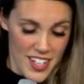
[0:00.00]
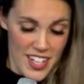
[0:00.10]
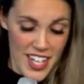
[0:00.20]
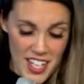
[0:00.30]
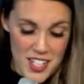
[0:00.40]

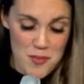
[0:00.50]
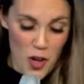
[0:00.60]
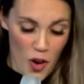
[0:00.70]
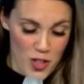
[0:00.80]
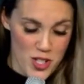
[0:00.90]
Kingdom
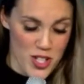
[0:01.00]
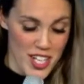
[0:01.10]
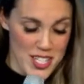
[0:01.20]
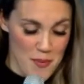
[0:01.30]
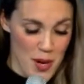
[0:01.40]
culture
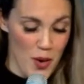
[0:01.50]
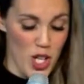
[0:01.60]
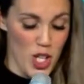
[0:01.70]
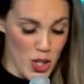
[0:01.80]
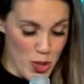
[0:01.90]
is about
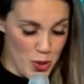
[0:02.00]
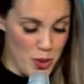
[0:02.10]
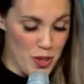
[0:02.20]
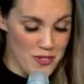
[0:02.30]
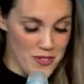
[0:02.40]

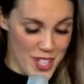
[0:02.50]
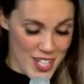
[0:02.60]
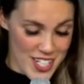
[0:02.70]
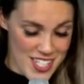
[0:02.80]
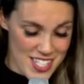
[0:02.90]
you
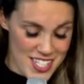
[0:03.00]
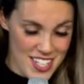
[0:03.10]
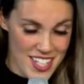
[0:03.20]
first.